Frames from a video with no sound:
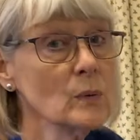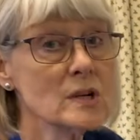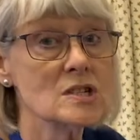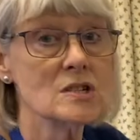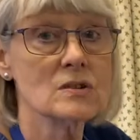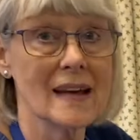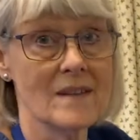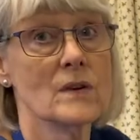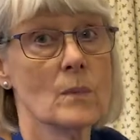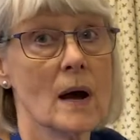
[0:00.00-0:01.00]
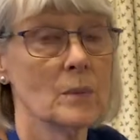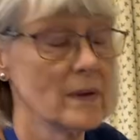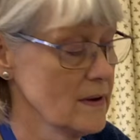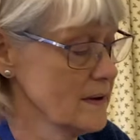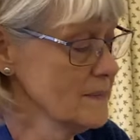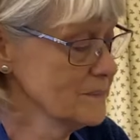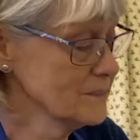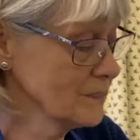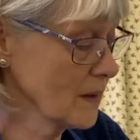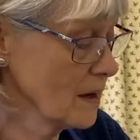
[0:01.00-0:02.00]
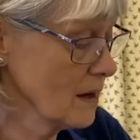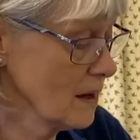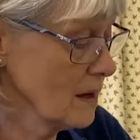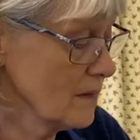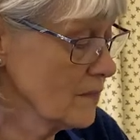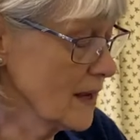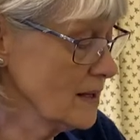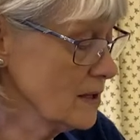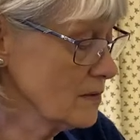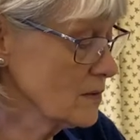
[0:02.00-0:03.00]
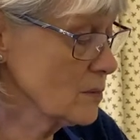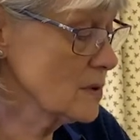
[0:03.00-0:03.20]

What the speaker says: which she took everywhere with her. Then there